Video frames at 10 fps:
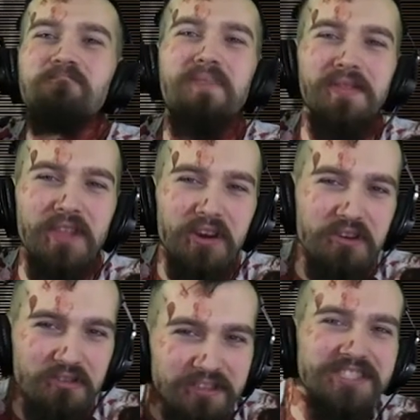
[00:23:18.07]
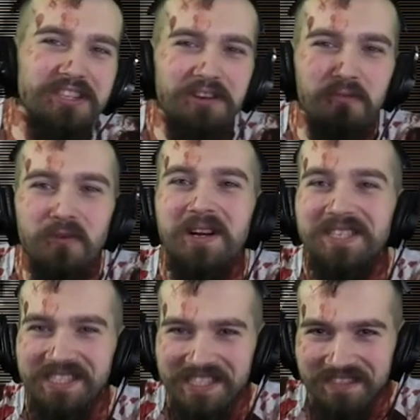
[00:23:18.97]
But the rooster
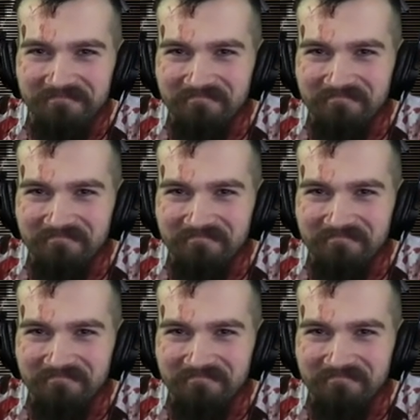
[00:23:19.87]
was!